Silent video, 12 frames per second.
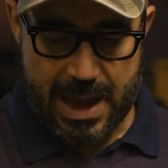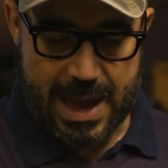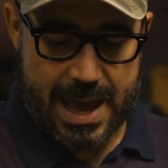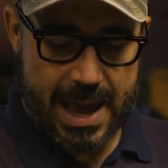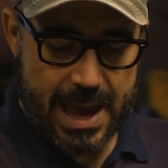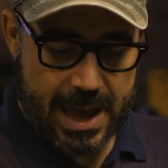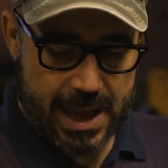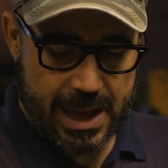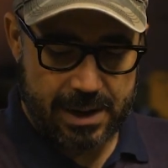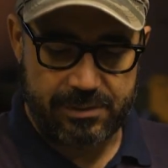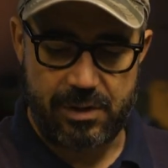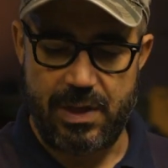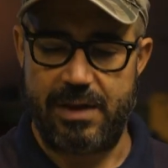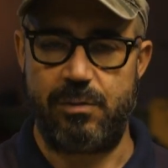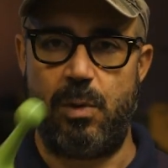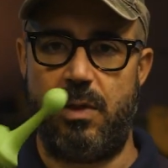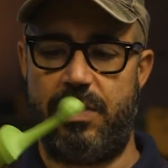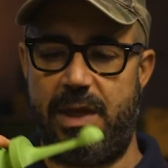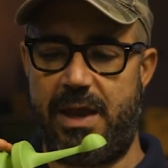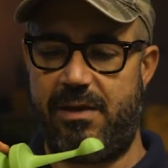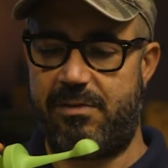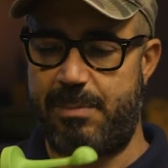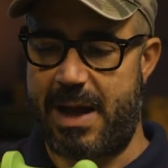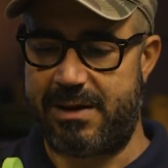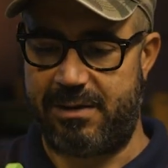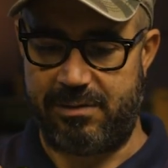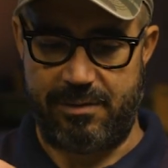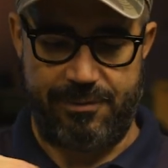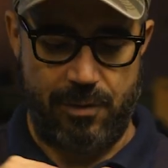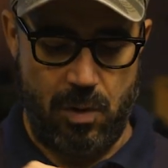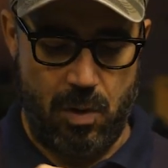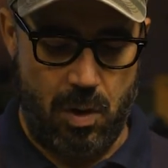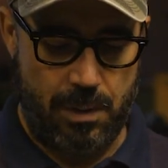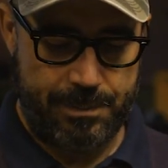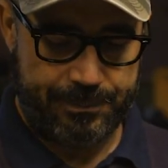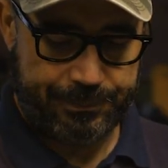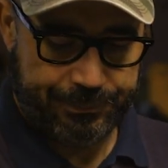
And so that's what these patterns are for.